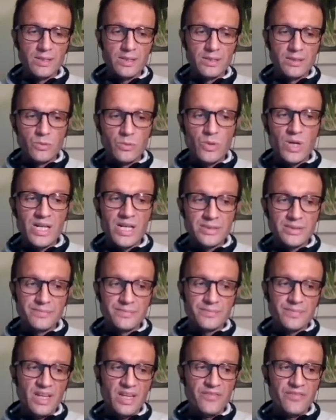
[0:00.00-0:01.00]

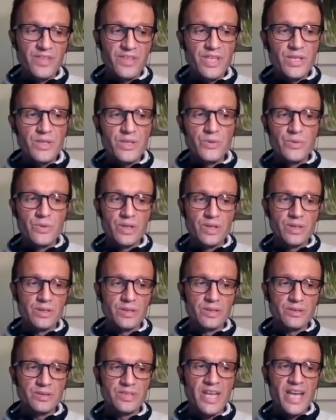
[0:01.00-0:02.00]
run a few
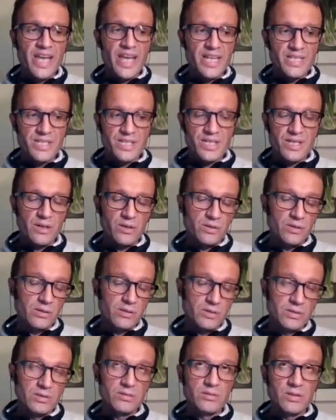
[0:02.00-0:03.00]
days
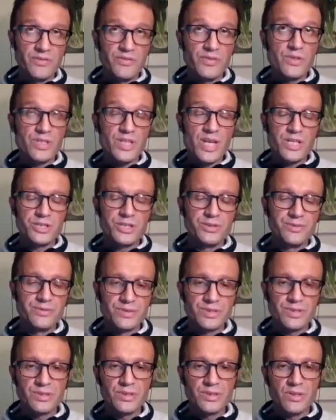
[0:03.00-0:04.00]
or a few
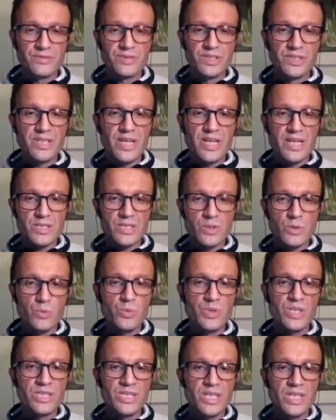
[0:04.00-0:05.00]
sessions of the test
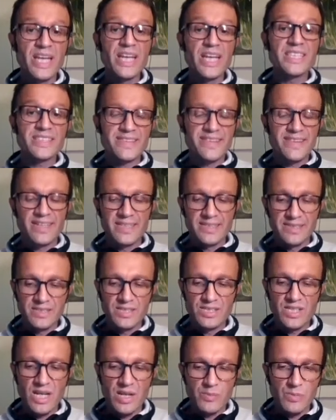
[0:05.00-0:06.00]
with Xthin
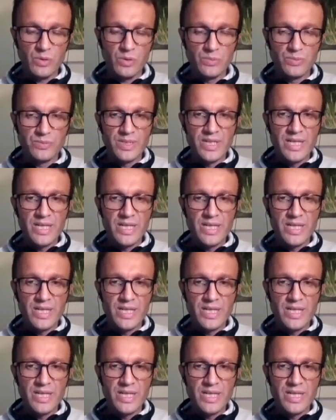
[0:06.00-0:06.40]
disabled.